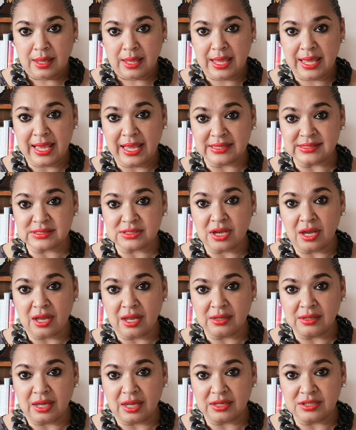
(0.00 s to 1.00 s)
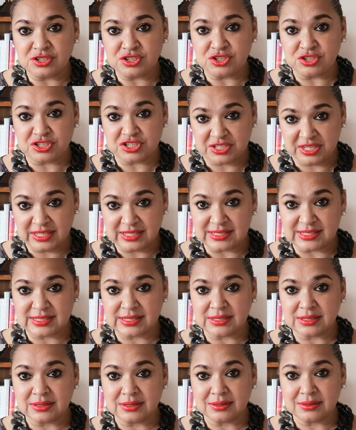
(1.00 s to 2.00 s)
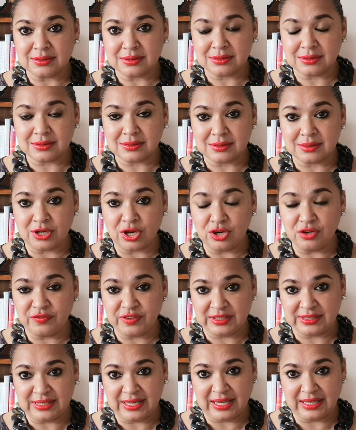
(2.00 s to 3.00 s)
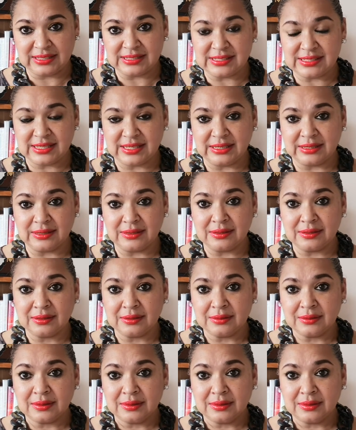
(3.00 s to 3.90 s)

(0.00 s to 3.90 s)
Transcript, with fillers: He has gone on to treat COVID 19